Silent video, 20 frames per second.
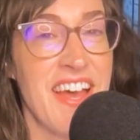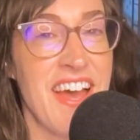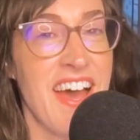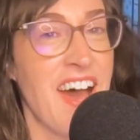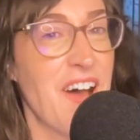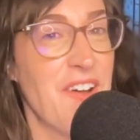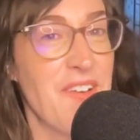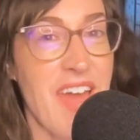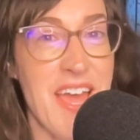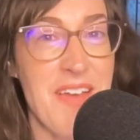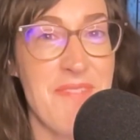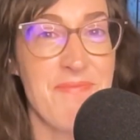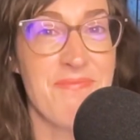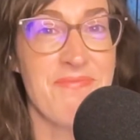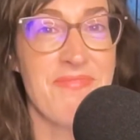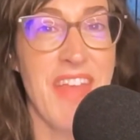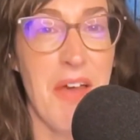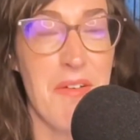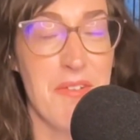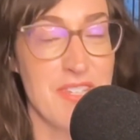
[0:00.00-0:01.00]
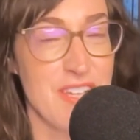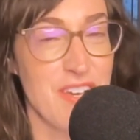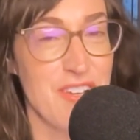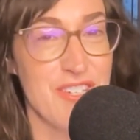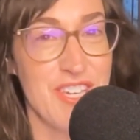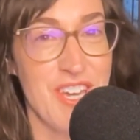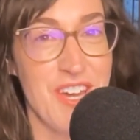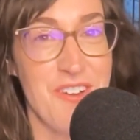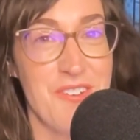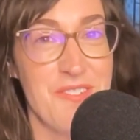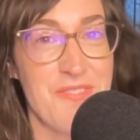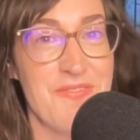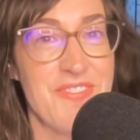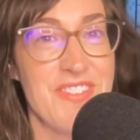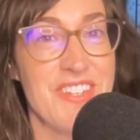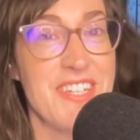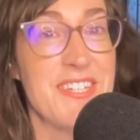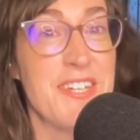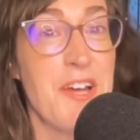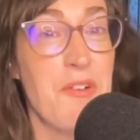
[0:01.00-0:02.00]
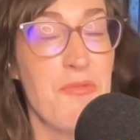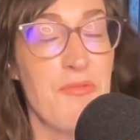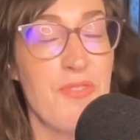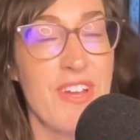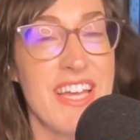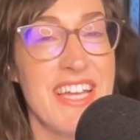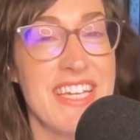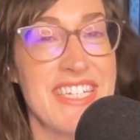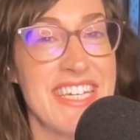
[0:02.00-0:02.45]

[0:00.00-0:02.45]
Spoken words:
Okay, that was our show. Don't forget